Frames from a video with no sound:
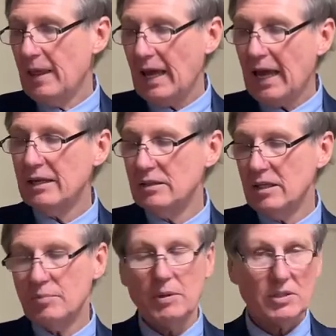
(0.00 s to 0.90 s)
at
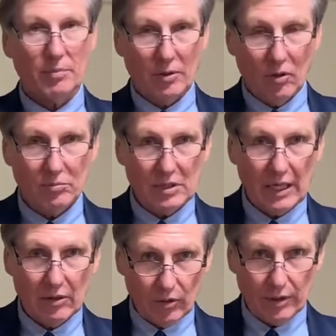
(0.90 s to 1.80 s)

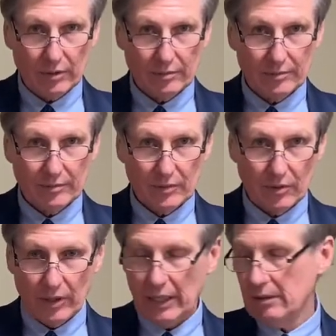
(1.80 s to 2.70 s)
episcopalhomes.org,
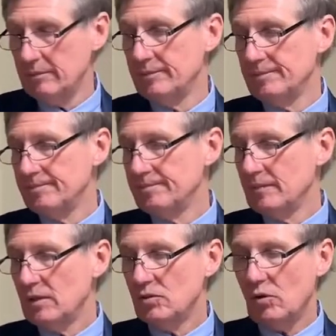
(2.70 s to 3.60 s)
okay?
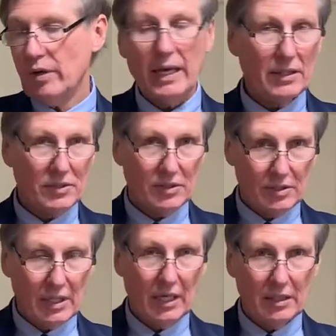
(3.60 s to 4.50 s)
So S.
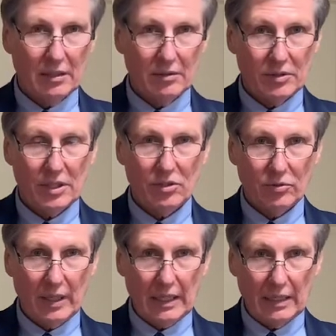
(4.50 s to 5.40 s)
Dunn,
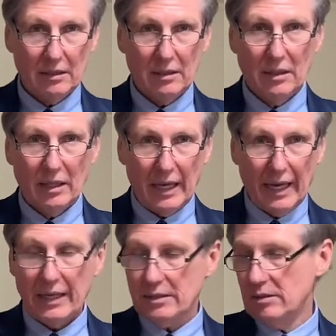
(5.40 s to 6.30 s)
D-U-N-N,
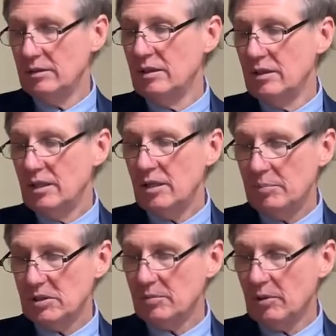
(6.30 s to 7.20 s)
at
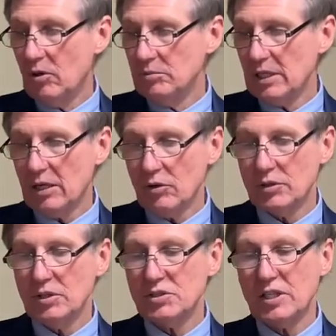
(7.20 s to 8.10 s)

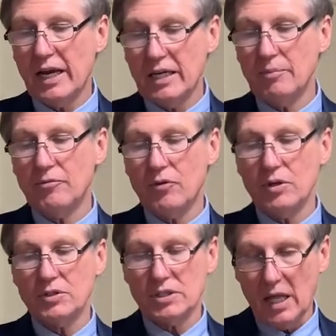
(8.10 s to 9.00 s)
episcopalhomes.org to sign up
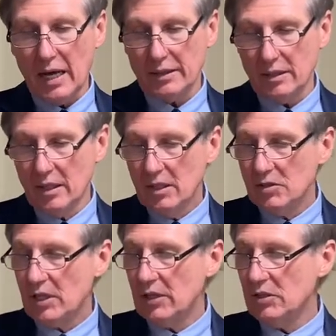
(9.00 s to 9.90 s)
for a slot.
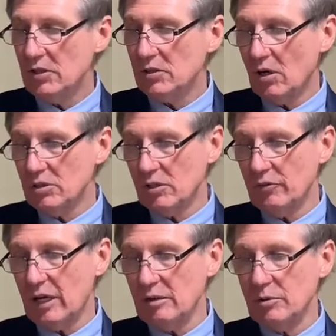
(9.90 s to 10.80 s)
Stacy is also
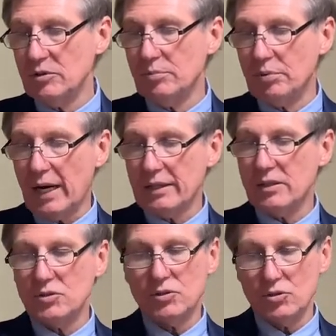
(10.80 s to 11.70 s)
available to
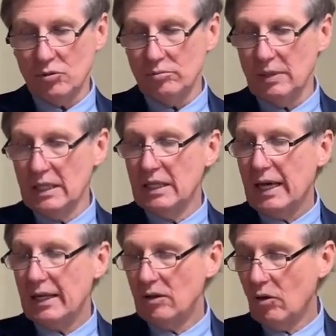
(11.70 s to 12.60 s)
practice Zoom
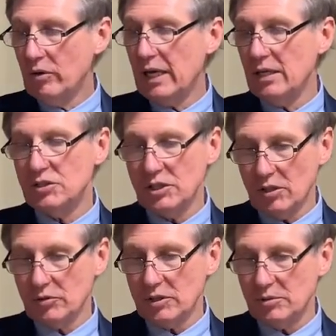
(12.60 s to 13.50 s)
and locate a
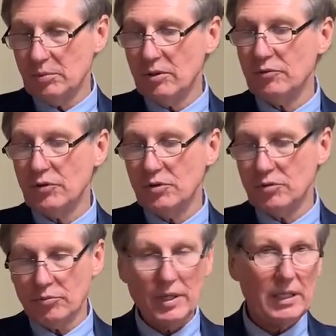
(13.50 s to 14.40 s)
children's book for you
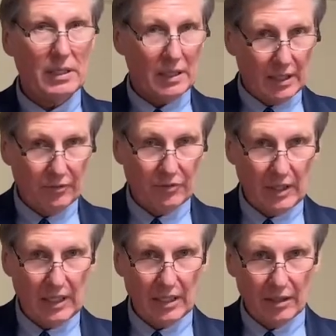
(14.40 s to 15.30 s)
to read if
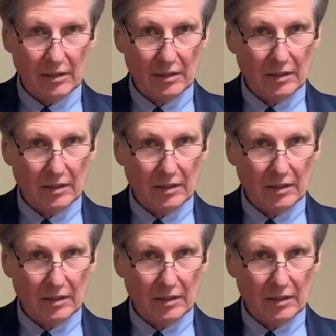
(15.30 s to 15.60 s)
needed.